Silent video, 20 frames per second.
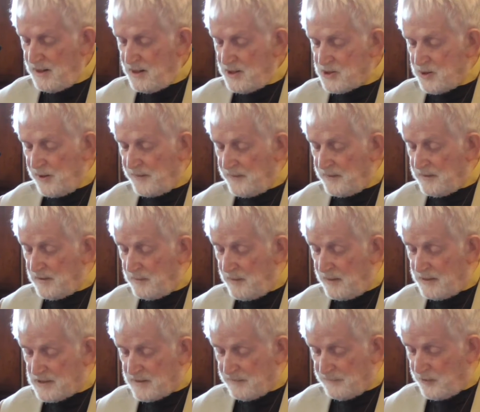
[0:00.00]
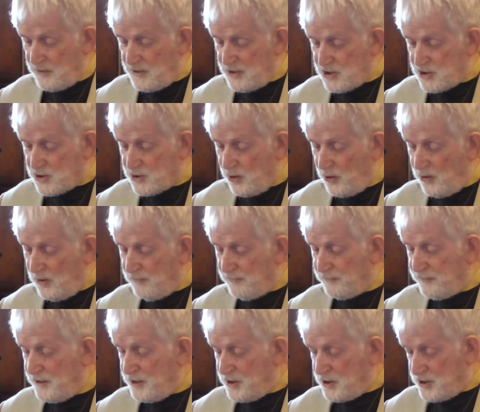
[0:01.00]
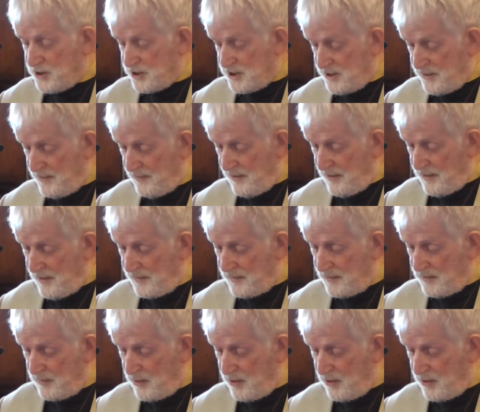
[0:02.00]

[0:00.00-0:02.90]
So I think there have been some very strong features in the